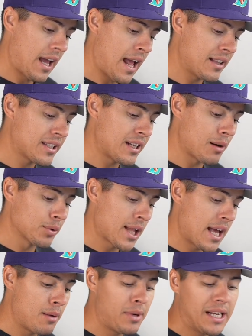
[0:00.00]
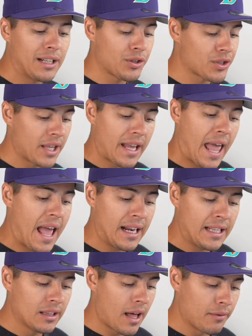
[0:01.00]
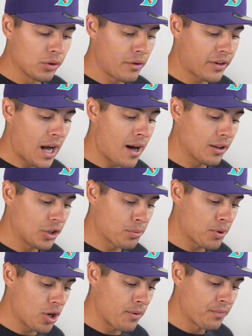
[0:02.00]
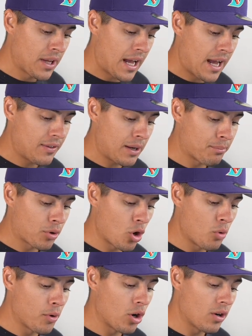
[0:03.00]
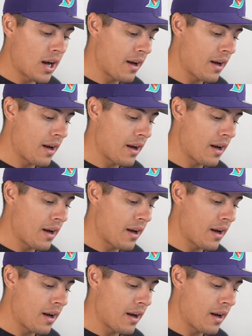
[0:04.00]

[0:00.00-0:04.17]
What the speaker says: NCAA, meaning just like any level of college ball, and then pro ball.